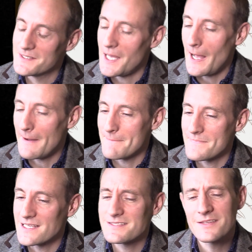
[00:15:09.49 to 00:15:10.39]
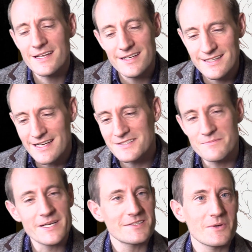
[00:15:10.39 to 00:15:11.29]
Um, and so then that sort
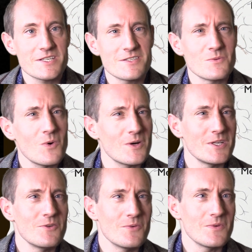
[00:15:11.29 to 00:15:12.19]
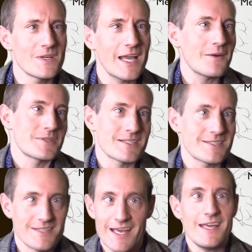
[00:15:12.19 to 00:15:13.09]
of begs the question as to what you count
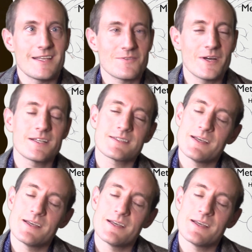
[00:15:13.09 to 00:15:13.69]
as the head, right?